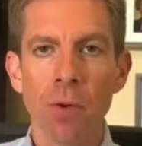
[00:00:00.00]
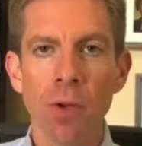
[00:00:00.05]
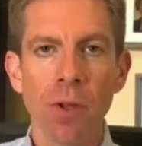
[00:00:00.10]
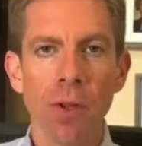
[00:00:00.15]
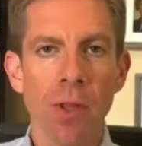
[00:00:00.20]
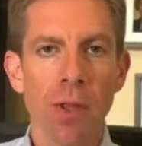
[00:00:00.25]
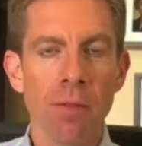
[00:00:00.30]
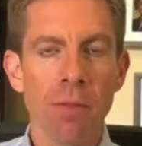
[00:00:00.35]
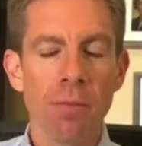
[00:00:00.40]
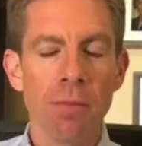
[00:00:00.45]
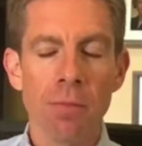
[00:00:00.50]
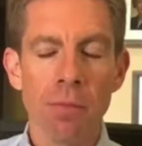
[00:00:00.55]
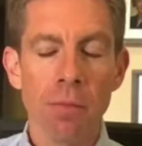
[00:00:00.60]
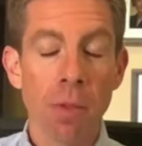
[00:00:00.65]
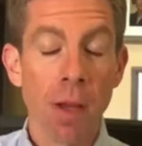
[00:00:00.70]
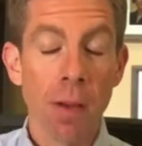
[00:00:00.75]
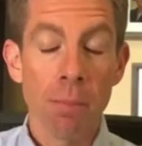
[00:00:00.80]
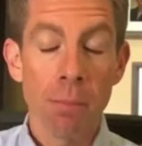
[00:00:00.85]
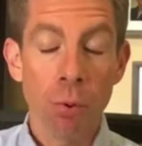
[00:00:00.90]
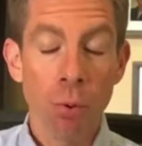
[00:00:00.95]
really
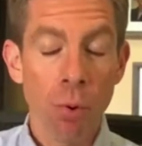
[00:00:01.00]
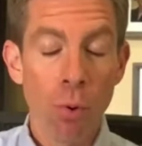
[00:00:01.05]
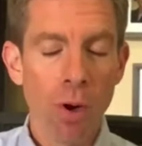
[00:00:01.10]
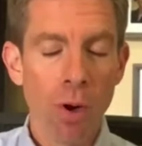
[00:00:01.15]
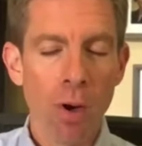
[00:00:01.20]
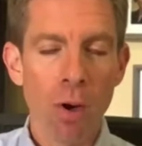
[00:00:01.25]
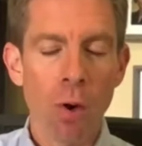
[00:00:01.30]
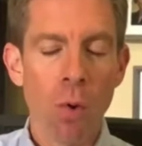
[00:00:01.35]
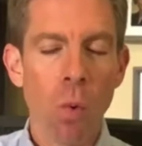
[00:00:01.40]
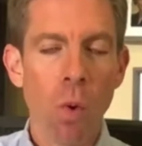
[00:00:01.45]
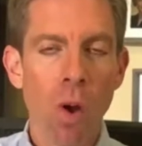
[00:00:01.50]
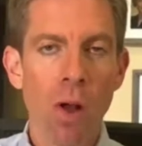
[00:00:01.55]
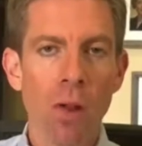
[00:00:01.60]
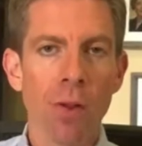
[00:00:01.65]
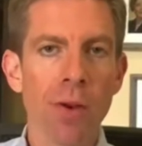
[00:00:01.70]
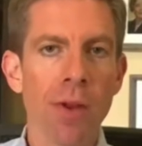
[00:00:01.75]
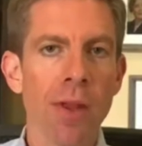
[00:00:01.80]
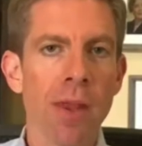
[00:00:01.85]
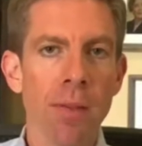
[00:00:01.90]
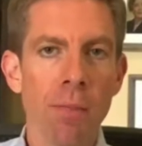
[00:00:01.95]
poor air
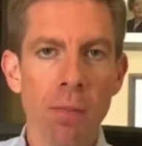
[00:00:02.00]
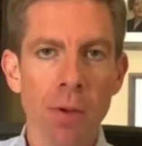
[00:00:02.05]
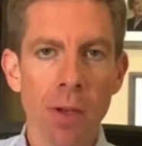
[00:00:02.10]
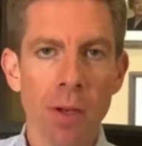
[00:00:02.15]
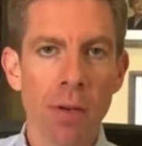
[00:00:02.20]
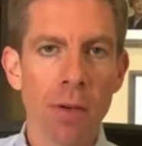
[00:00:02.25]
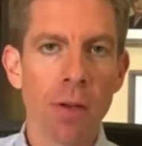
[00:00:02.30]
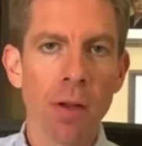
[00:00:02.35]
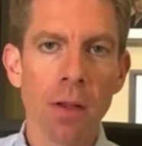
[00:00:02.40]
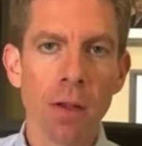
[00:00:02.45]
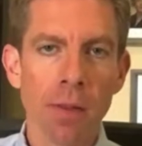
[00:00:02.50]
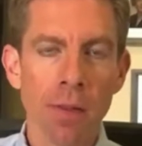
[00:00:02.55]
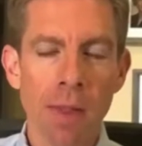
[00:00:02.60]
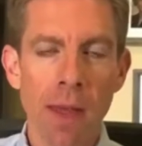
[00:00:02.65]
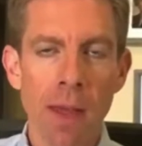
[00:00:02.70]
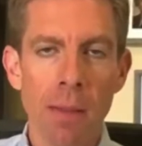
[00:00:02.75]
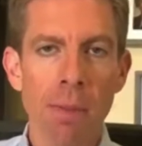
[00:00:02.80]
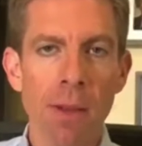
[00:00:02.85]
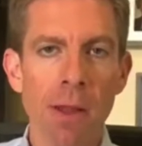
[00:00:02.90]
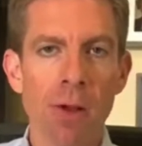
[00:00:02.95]
quality, but
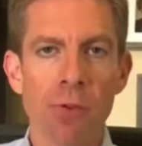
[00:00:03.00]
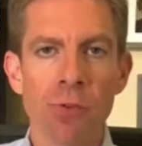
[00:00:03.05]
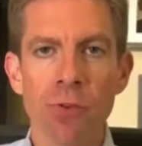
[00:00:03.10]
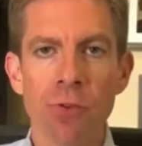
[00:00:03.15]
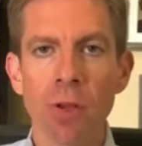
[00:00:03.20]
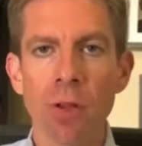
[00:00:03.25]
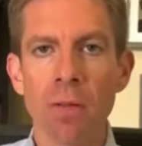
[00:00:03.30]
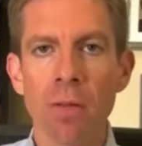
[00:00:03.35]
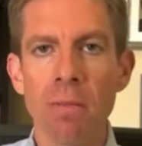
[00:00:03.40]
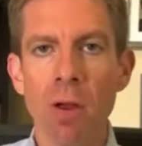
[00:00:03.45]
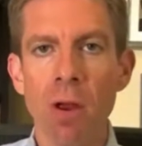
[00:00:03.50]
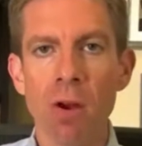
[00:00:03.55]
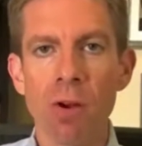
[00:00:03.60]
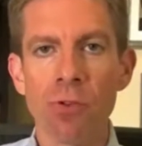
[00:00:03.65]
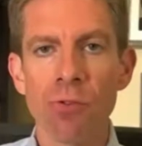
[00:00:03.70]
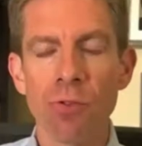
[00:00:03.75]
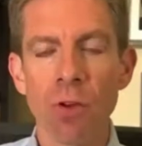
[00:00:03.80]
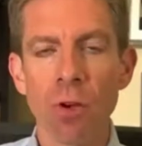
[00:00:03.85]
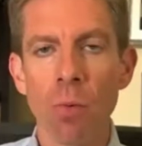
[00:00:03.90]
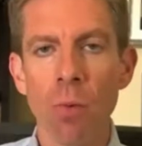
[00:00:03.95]
that pales in
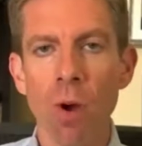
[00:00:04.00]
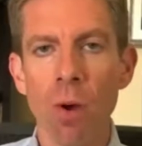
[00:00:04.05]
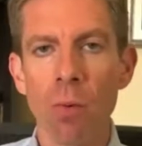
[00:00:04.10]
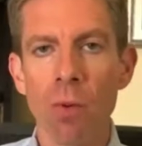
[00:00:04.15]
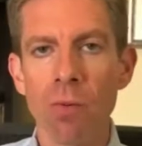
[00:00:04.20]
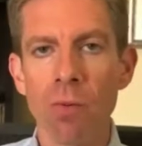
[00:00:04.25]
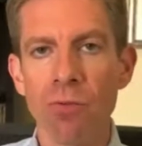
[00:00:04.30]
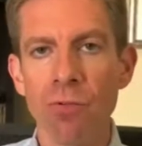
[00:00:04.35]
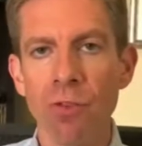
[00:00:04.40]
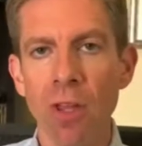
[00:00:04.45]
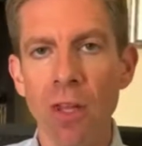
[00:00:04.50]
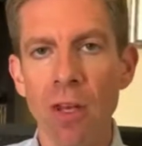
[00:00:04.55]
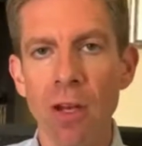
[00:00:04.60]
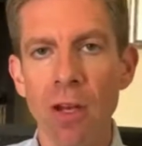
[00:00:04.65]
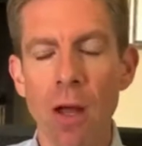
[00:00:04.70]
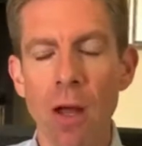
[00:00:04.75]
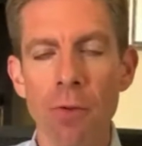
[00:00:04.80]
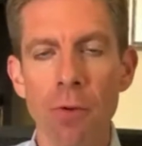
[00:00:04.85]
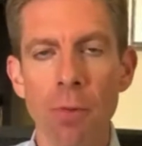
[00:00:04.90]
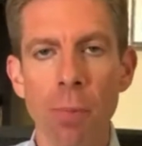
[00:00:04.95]
comparison to what we've seen
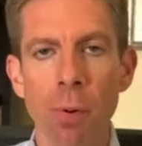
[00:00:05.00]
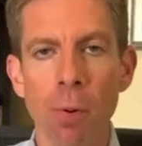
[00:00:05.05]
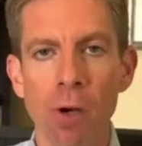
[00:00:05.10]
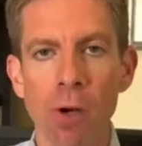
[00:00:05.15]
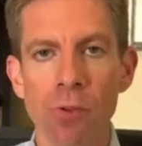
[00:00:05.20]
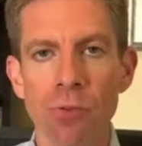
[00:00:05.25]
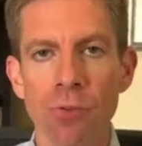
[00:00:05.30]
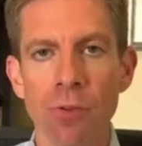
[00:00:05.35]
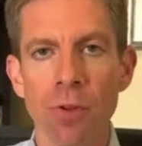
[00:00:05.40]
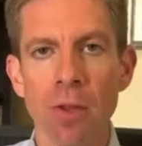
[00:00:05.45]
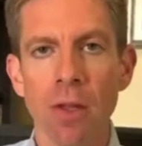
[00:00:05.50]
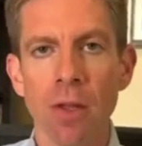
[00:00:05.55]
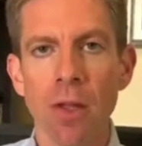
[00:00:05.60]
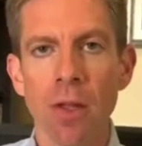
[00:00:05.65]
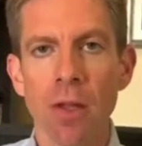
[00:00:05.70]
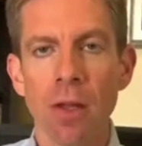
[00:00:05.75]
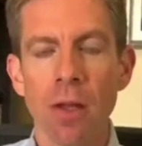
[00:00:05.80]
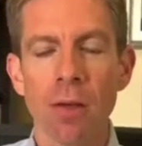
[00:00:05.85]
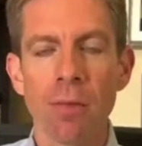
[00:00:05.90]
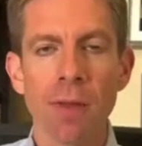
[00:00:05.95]
in other parts
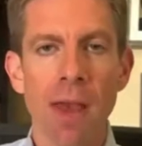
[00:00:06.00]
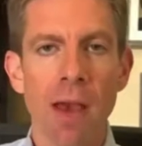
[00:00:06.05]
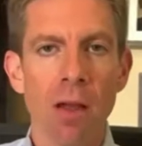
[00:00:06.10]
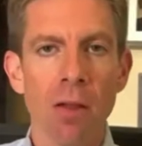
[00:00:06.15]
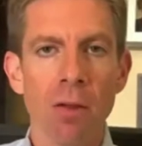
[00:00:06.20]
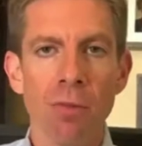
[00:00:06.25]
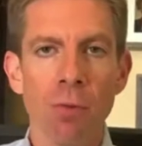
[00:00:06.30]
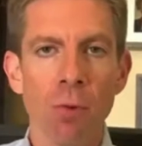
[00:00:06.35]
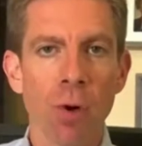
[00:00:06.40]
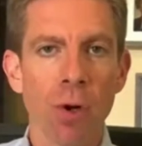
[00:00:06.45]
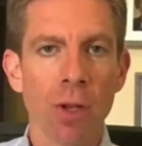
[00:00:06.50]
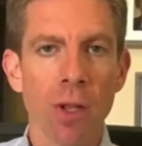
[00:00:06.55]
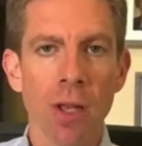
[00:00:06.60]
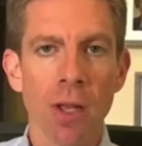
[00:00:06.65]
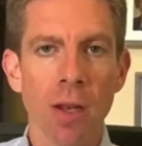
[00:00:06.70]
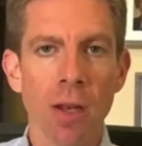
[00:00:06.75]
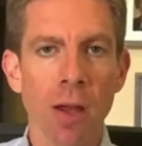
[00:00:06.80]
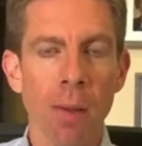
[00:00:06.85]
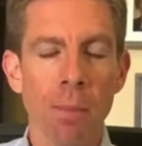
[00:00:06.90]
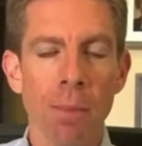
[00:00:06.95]
of
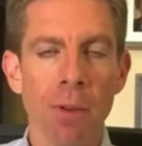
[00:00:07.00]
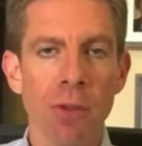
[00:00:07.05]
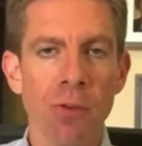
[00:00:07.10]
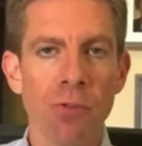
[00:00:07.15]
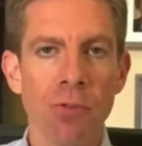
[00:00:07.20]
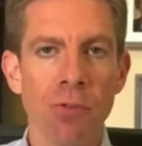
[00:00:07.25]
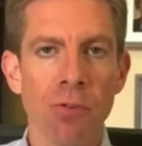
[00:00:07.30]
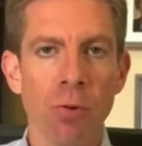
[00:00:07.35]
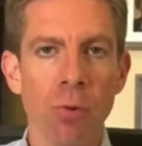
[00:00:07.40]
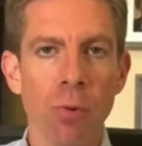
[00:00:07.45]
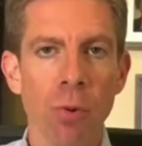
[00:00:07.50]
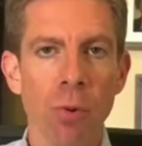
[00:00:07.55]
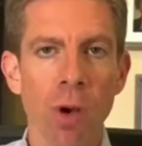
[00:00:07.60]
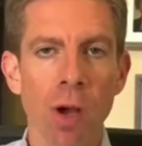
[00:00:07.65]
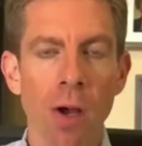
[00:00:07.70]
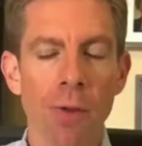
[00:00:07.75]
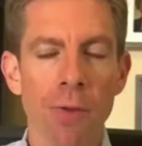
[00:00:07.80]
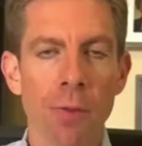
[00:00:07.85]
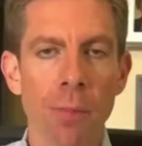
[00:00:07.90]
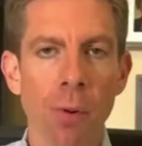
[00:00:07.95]
California and up into
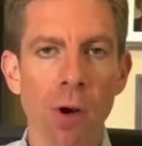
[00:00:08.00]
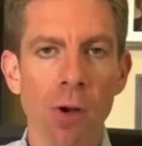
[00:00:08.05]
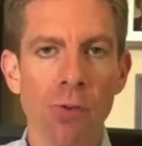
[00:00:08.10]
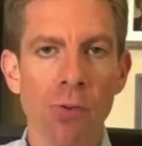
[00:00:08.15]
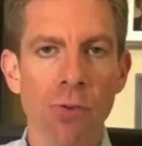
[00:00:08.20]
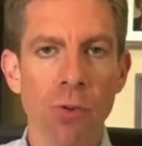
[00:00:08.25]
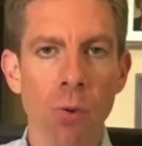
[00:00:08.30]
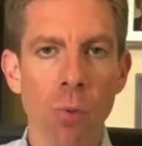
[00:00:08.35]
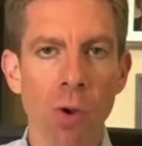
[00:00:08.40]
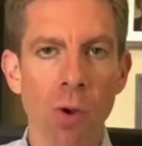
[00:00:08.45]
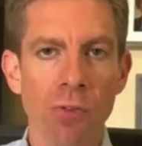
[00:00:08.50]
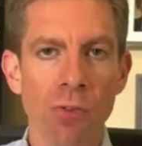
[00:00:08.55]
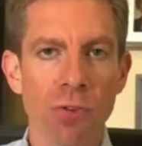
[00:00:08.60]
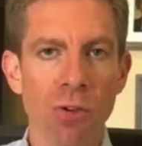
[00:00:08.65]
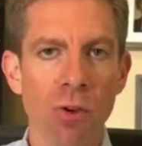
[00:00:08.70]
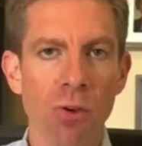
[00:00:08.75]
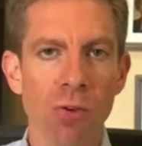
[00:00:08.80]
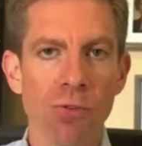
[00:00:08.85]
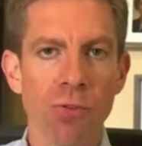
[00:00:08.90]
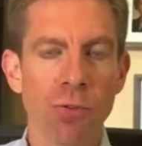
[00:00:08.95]
other parts of the
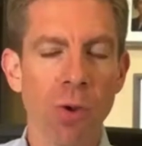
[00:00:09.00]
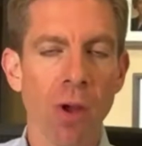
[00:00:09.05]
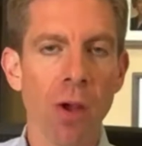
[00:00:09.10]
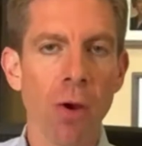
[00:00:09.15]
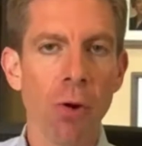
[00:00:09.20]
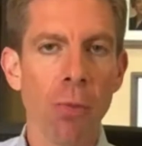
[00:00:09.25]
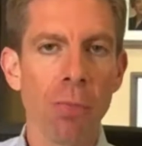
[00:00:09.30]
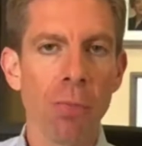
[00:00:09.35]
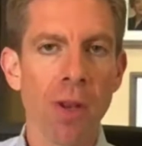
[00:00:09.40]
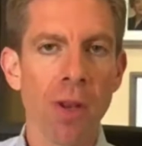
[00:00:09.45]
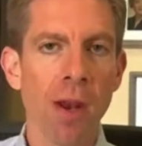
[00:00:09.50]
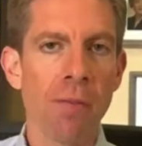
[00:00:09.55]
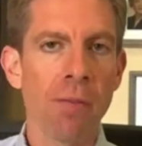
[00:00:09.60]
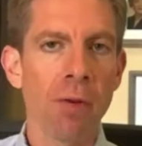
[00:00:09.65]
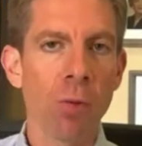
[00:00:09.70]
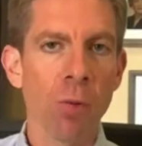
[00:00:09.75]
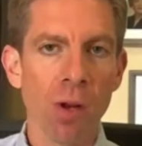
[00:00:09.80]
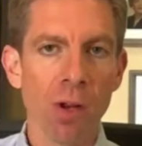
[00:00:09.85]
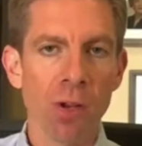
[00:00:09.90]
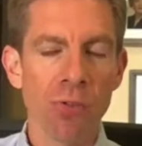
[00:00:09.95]
West Coast. So I hope that
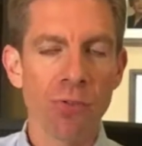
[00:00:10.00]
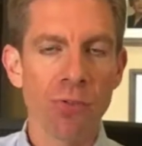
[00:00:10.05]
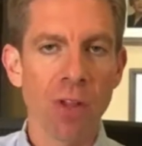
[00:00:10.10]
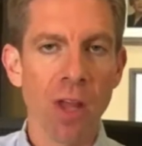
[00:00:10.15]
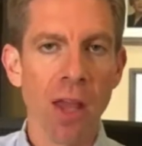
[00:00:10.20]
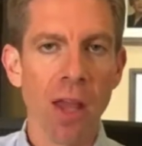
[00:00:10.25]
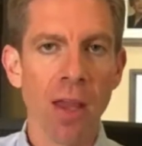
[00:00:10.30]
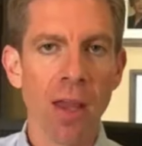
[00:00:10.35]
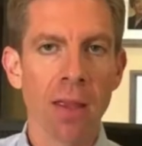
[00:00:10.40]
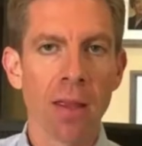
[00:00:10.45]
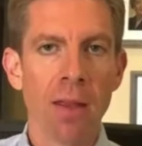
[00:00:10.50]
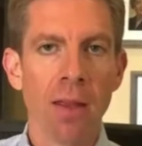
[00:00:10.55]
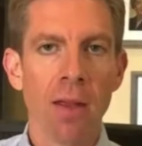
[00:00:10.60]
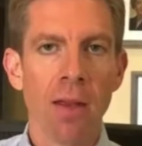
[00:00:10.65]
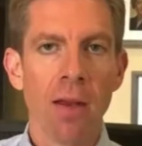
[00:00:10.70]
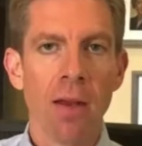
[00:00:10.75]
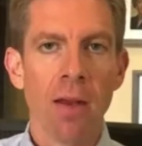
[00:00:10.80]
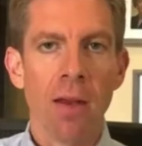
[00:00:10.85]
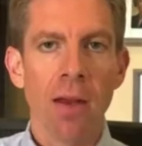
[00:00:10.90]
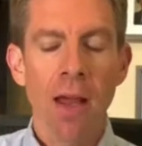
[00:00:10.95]
everyone is staying
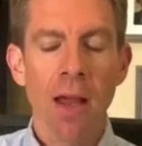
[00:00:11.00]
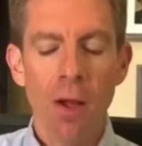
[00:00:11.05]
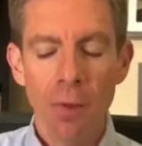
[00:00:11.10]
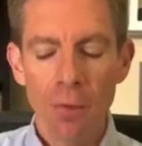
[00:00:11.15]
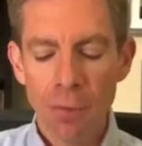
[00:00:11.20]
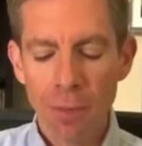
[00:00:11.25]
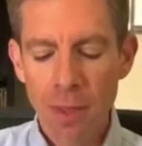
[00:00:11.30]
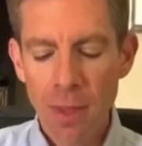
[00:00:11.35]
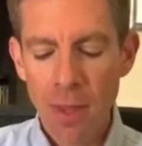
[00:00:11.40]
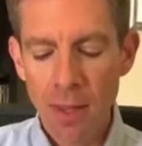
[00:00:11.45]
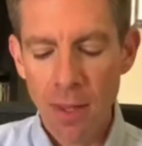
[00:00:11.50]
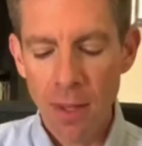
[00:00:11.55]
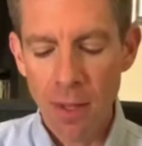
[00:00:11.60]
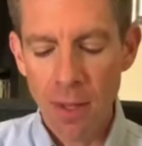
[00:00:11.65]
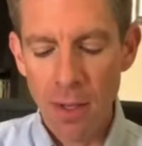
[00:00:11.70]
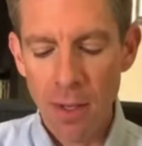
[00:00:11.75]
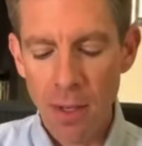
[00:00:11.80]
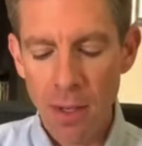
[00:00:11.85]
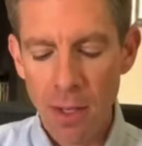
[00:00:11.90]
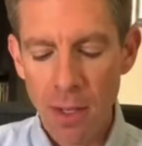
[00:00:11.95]
healthy.
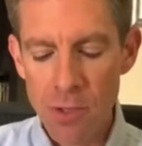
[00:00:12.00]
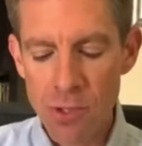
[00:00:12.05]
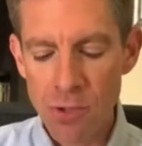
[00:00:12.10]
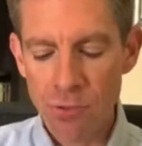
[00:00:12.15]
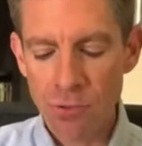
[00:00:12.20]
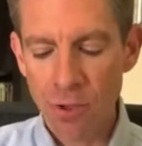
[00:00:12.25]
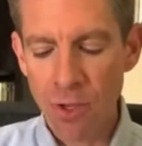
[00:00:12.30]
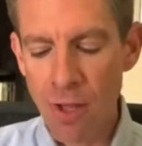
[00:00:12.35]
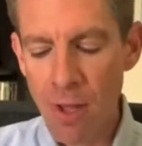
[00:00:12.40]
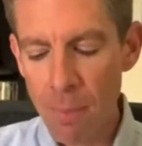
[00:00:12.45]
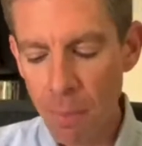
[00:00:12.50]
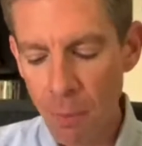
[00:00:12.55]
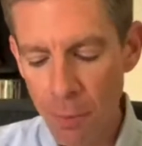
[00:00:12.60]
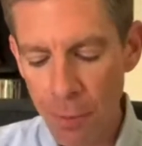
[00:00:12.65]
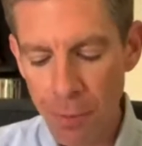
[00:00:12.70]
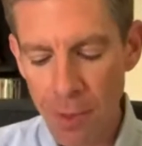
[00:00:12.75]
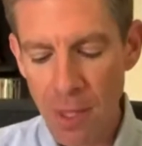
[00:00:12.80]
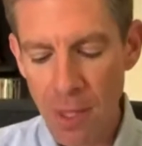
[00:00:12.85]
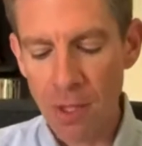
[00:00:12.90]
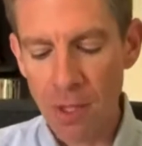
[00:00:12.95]
And just a couple
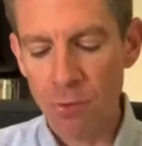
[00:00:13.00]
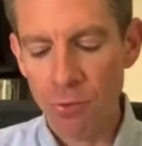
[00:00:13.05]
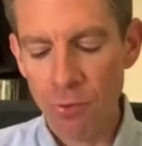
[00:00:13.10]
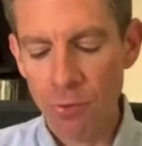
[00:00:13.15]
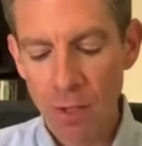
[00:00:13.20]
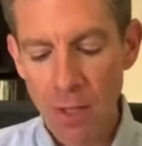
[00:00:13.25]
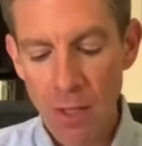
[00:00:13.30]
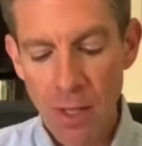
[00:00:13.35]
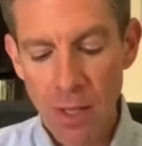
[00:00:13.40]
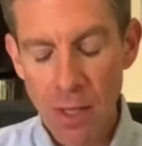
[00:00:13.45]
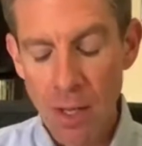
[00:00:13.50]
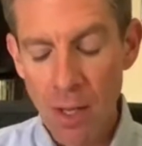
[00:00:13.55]
things.